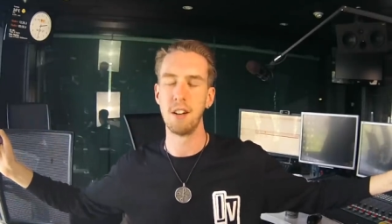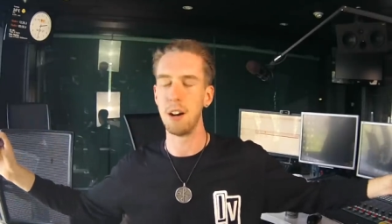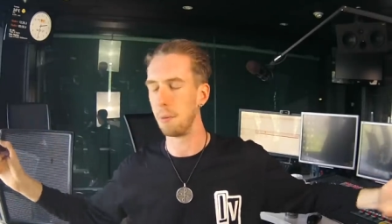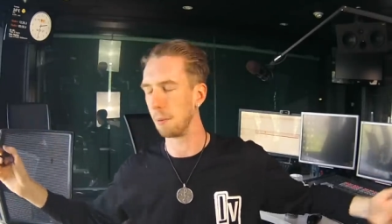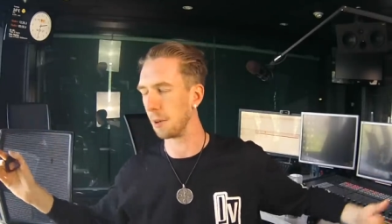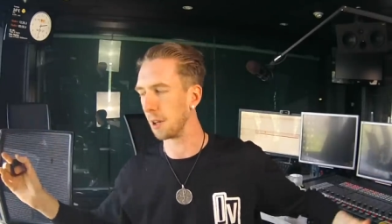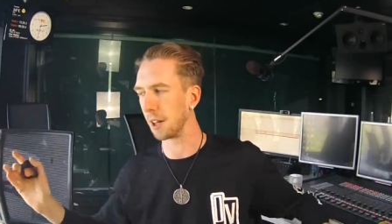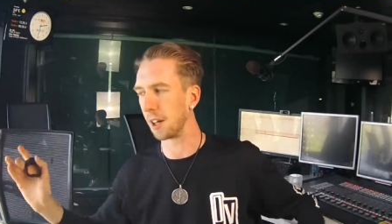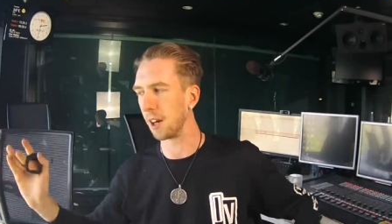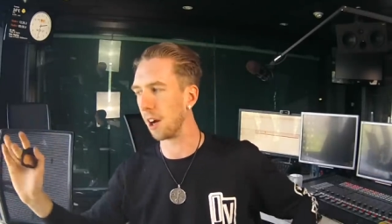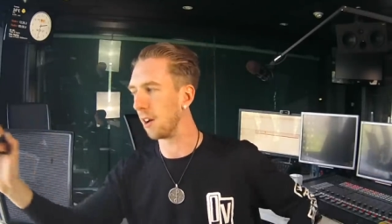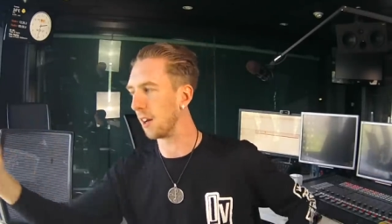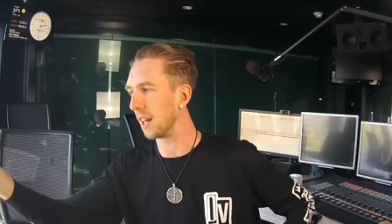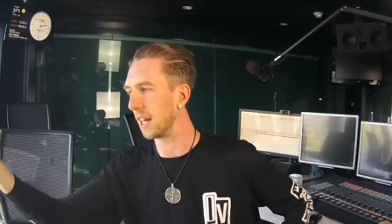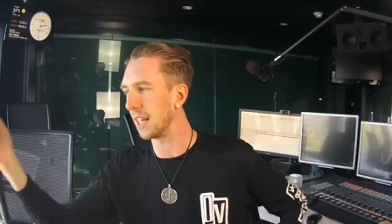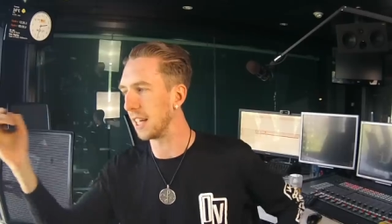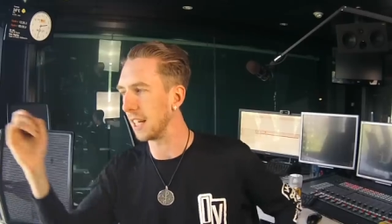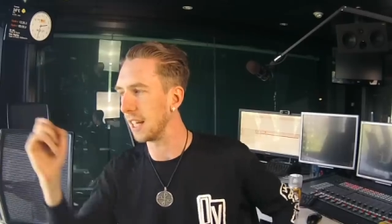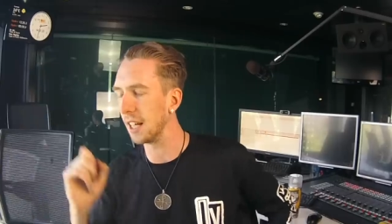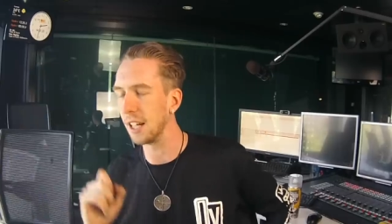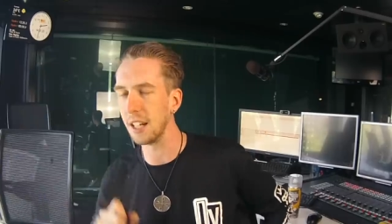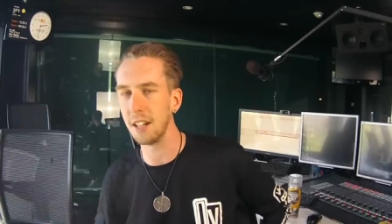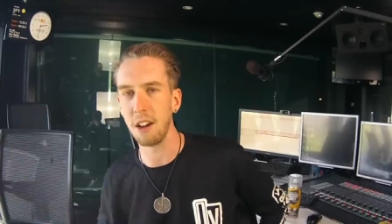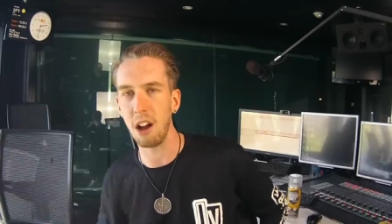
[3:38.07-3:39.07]
I'm gonna go
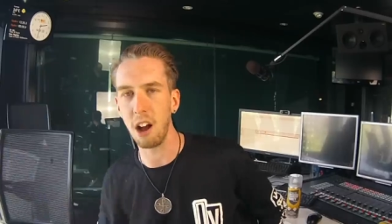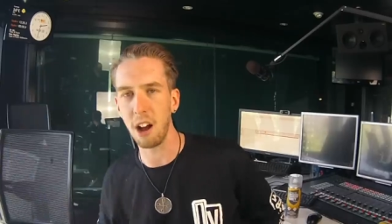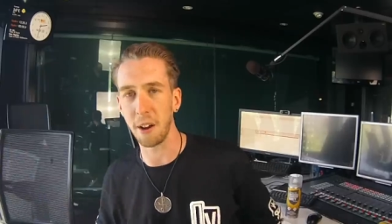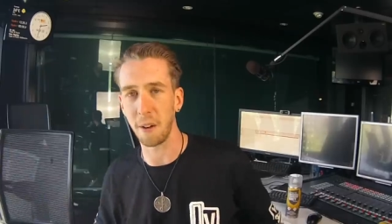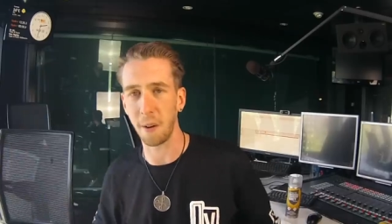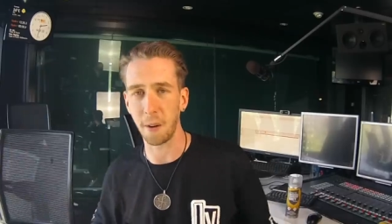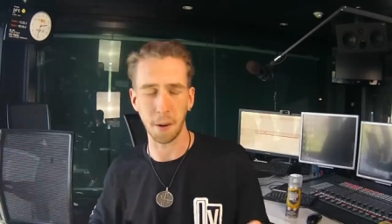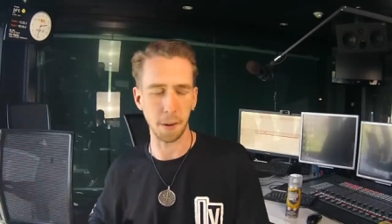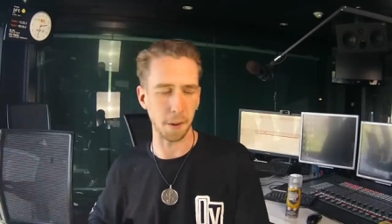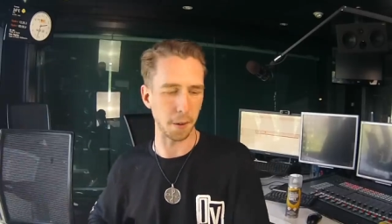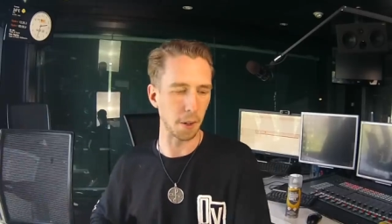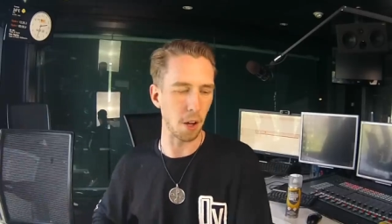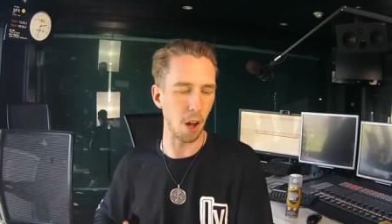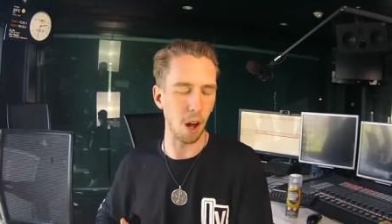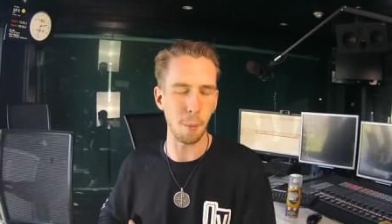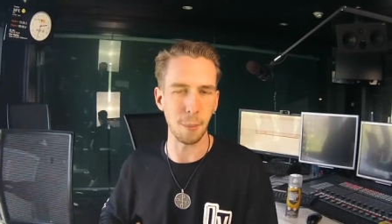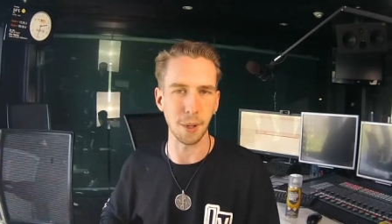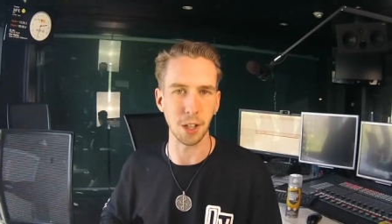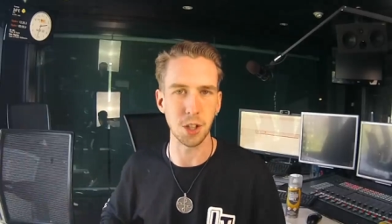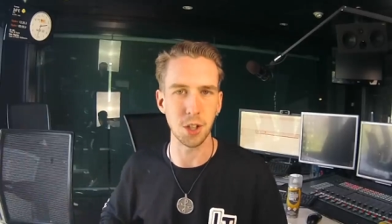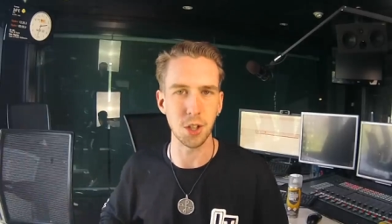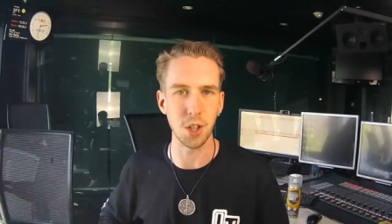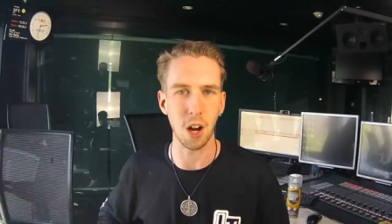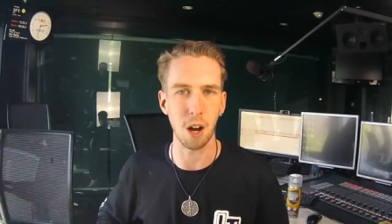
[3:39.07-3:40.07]
here. I'm gonna go to the
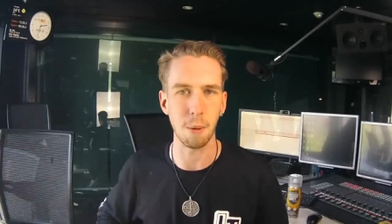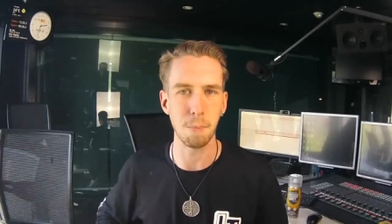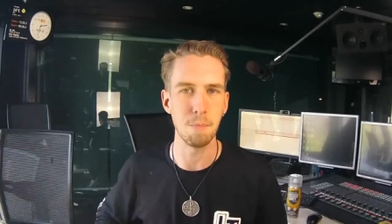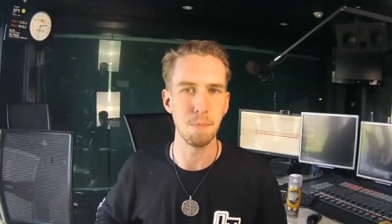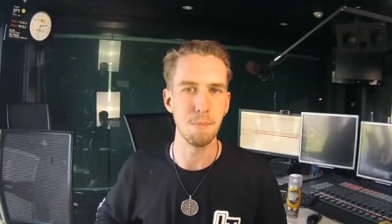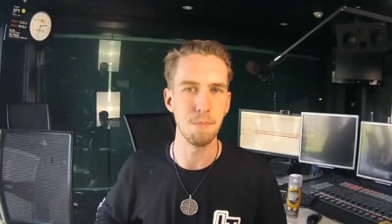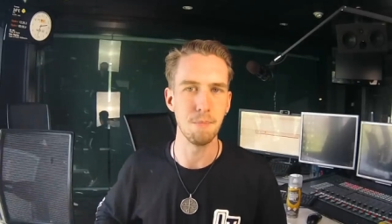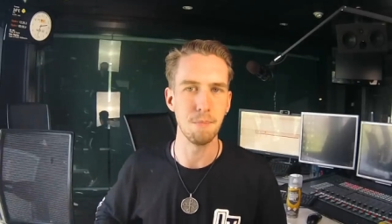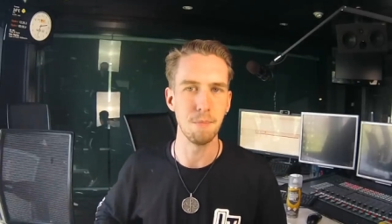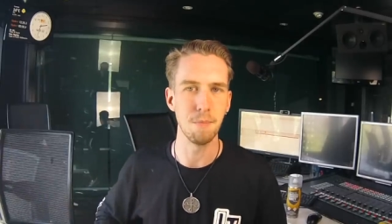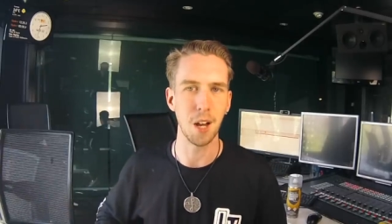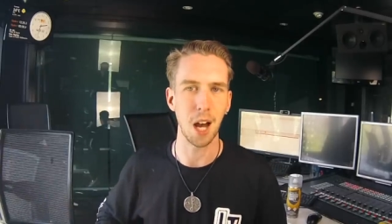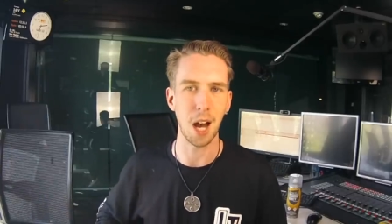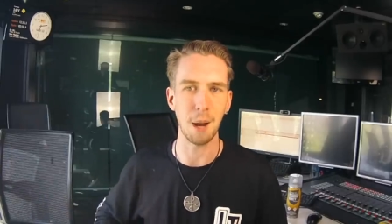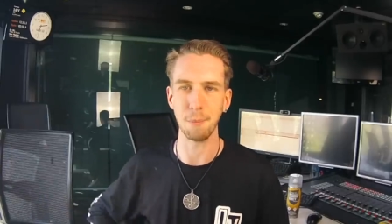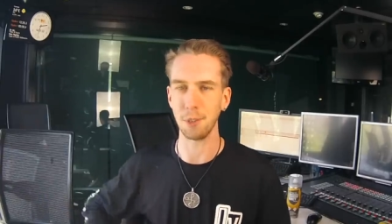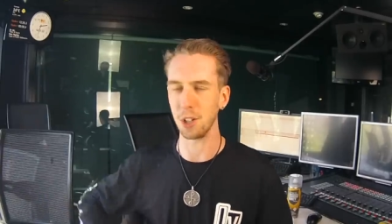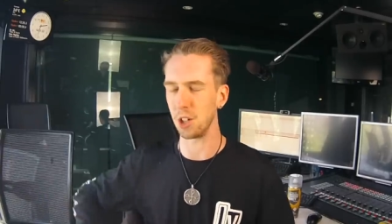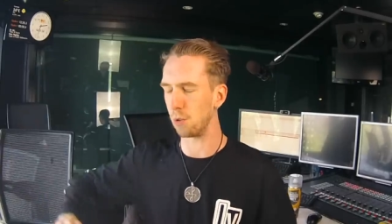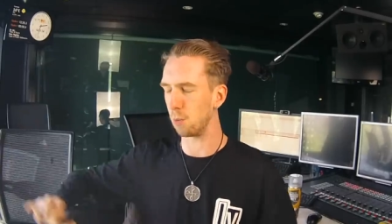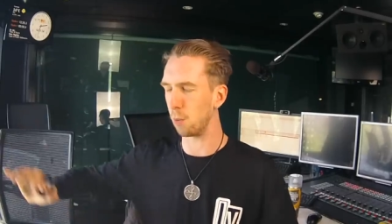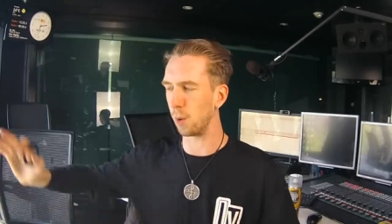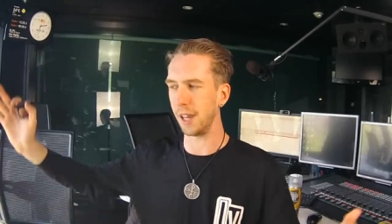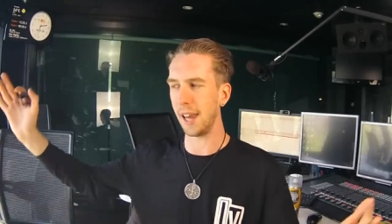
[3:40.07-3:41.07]
comic shop. I'm
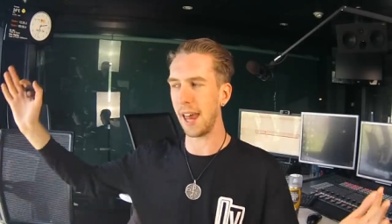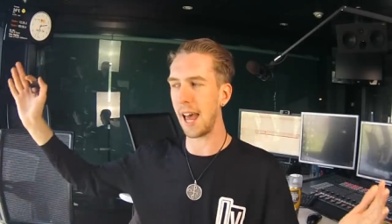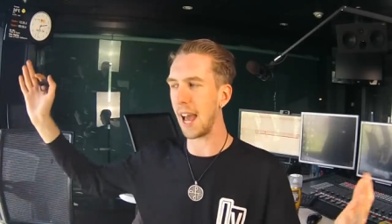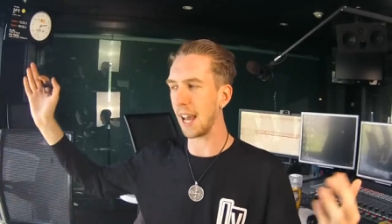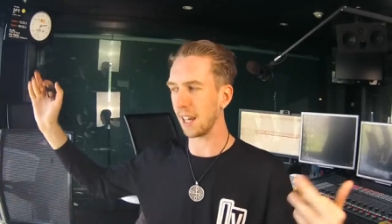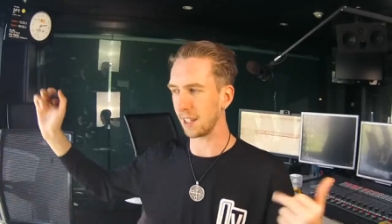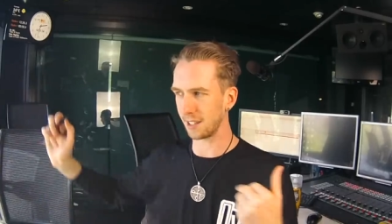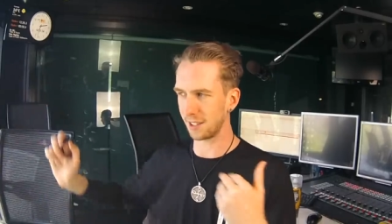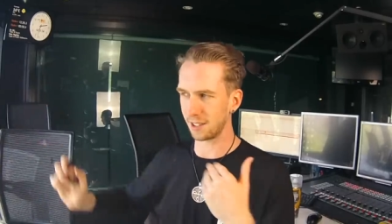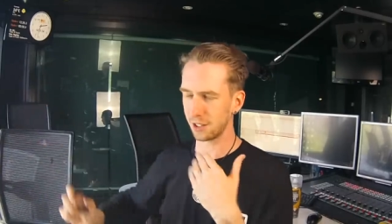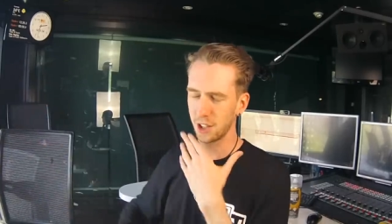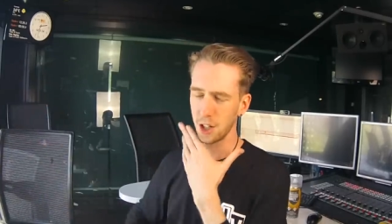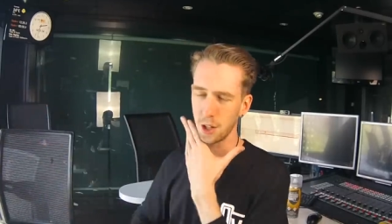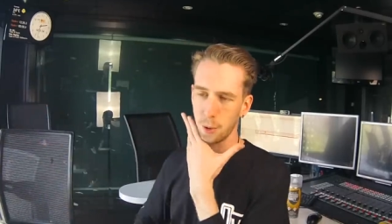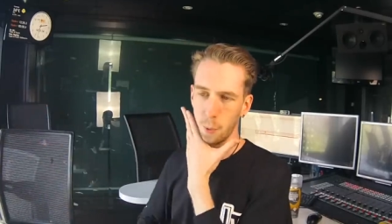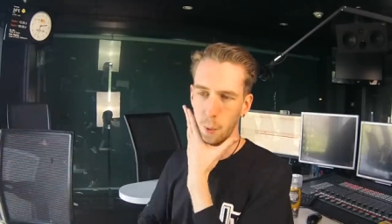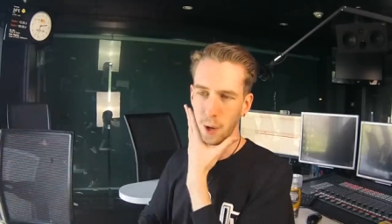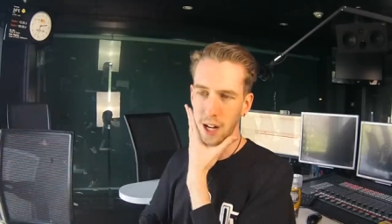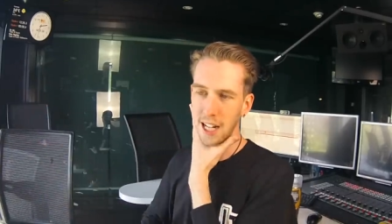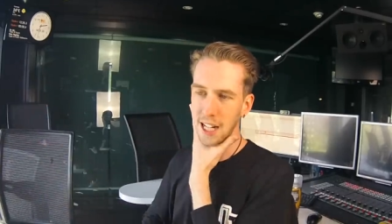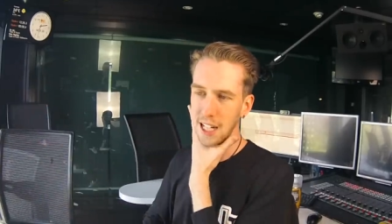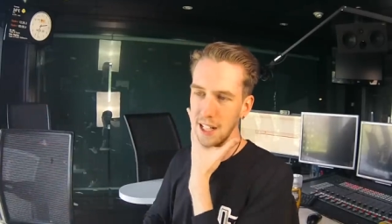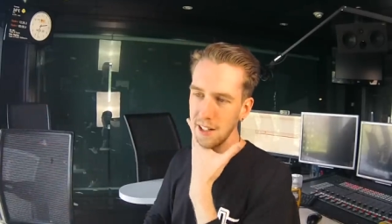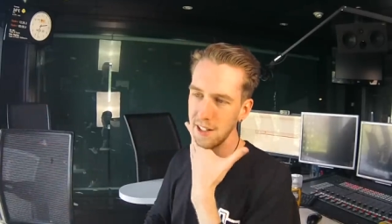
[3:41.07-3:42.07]
gonna relax. Gonna
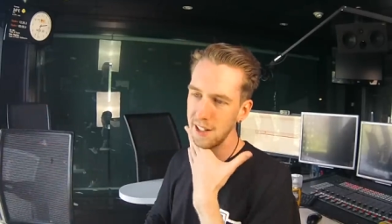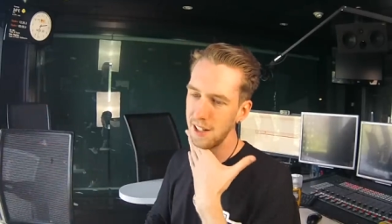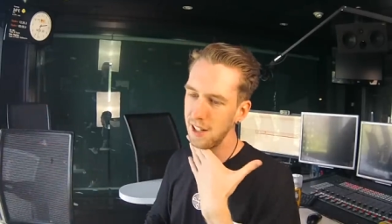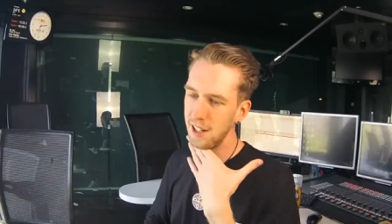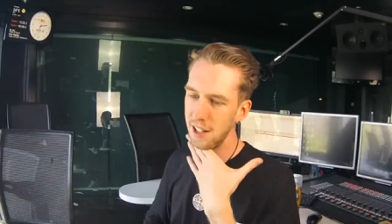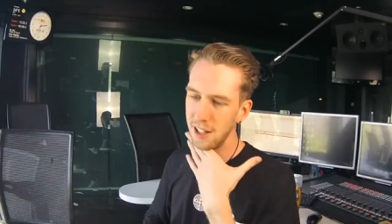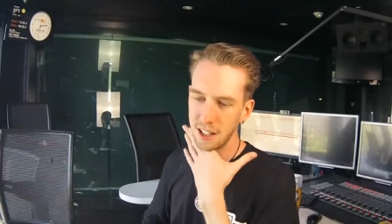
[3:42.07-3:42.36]
read.